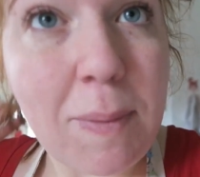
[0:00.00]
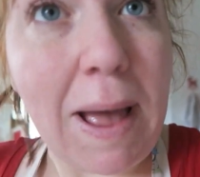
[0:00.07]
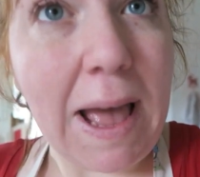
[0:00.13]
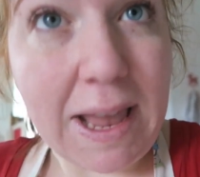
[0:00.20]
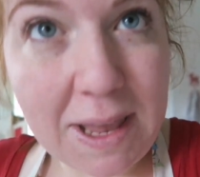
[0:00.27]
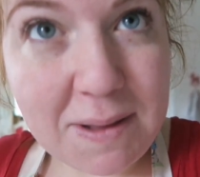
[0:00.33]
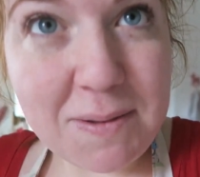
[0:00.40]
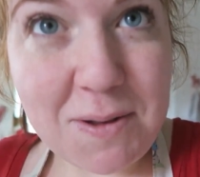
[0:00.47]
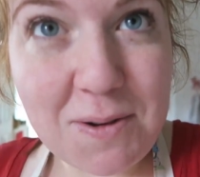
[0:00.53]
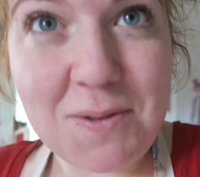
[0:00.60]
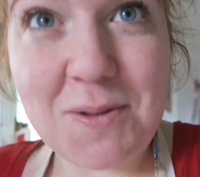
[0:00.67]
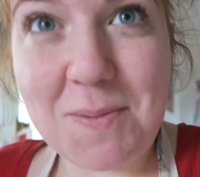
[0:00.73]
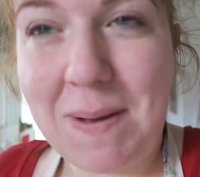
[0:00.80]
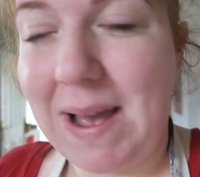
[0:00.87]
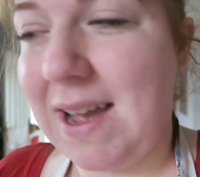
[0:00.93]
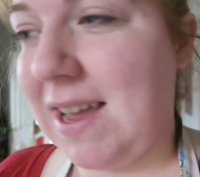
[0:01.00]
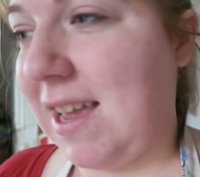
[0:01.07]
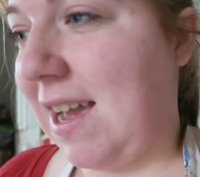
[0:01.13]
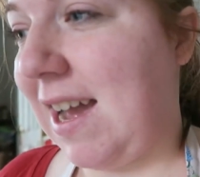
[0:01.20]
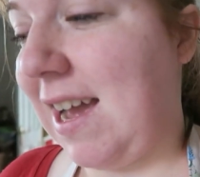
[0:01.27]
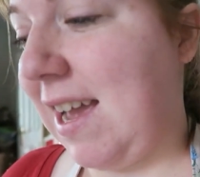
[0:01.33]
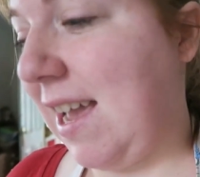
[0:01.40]
pie, you know, the
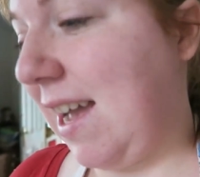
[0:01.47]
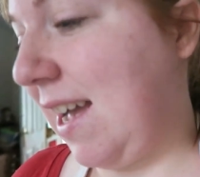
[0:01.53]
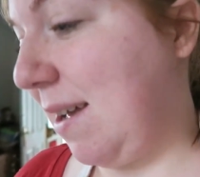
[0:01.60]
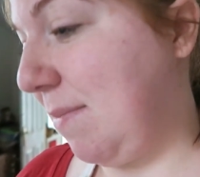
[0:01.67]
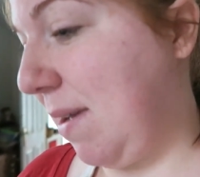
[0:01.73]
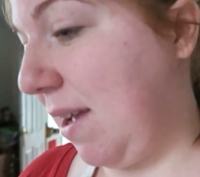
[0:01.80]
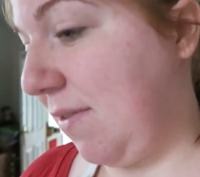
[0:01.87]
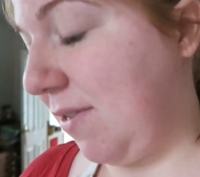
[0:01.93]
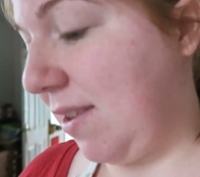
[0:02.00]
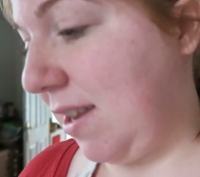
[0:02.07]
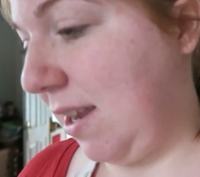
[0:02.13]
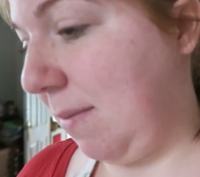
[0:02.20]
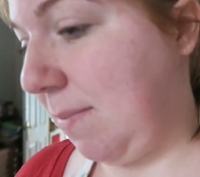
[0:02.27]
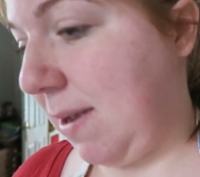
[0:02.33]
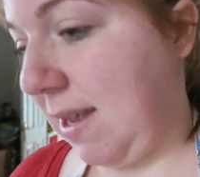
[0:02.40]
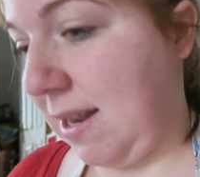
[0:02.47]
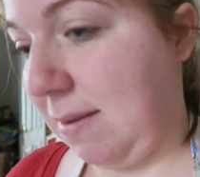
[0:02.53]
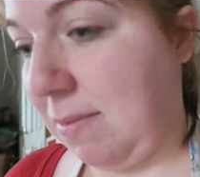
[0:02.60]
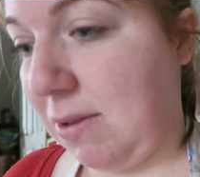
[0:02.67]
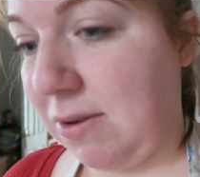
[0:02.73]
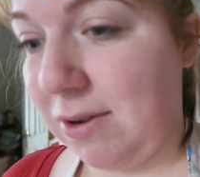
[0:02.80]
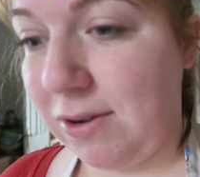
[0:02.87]
pie. I am half asleep and
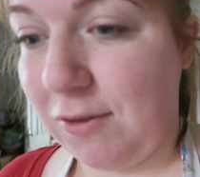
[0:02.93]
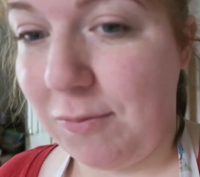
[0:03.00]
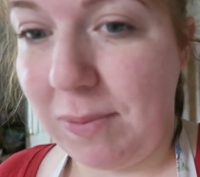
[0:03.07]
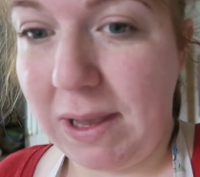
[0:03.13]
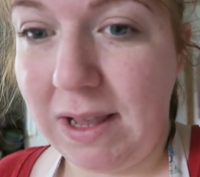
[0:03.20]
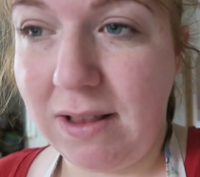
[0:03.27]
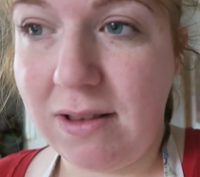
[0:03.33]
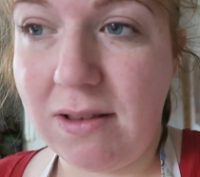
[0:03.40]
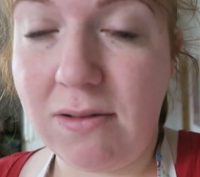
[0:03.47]
I'm in a lot of pain,